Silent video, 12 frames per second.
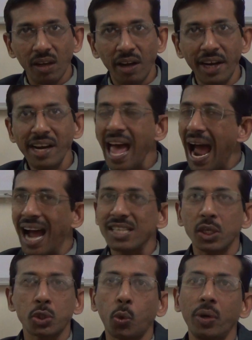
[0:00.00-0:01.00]
Right?
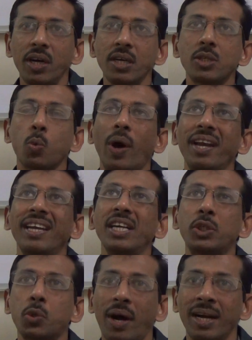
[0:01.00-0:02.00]
As a student, one
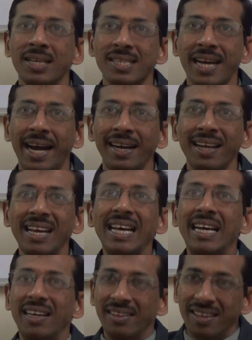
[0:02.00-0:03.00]
needs to understand
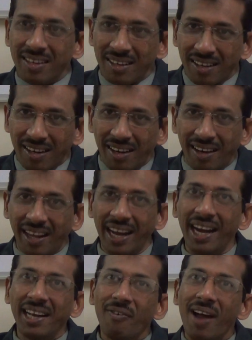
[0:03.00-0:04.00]
the
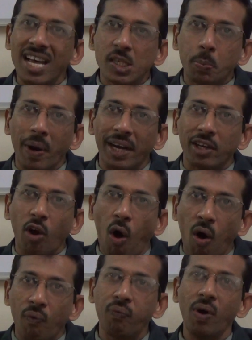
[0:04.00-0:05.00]
creative aspect
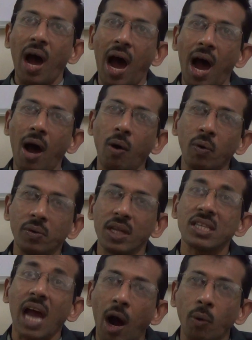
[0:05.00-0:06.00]
of how
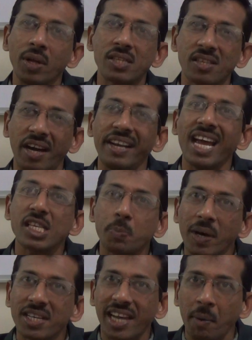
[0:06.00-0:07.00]
the study
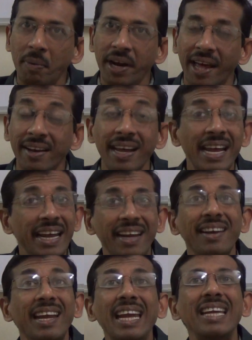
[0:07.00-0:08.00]
aspects can be done
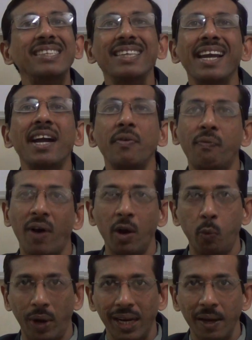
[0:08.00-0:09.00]
in an easy and fun
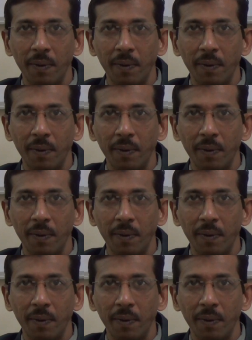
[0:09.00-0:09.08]
way.